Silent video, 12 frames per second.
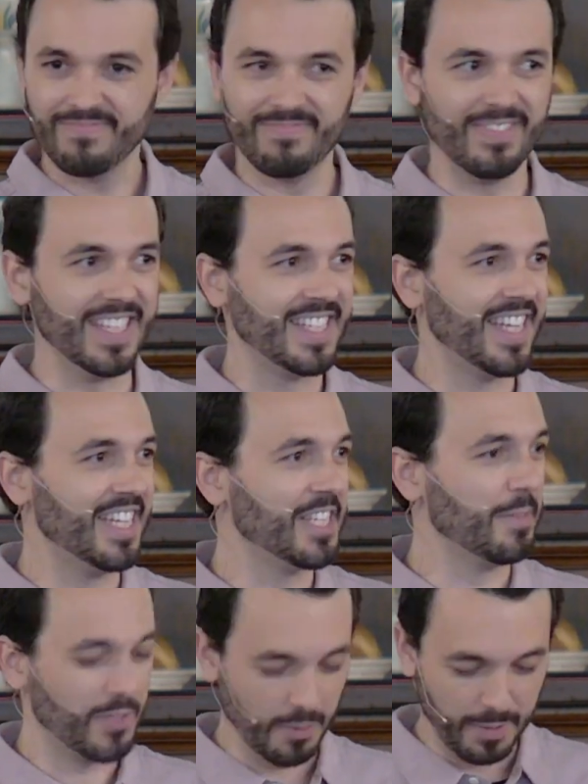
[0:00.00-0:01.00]
This
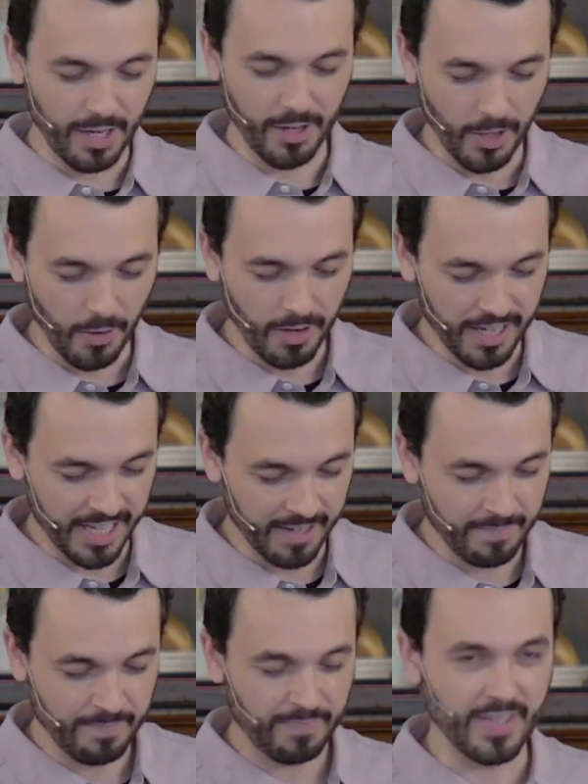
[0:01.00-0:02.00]
sense of superiority,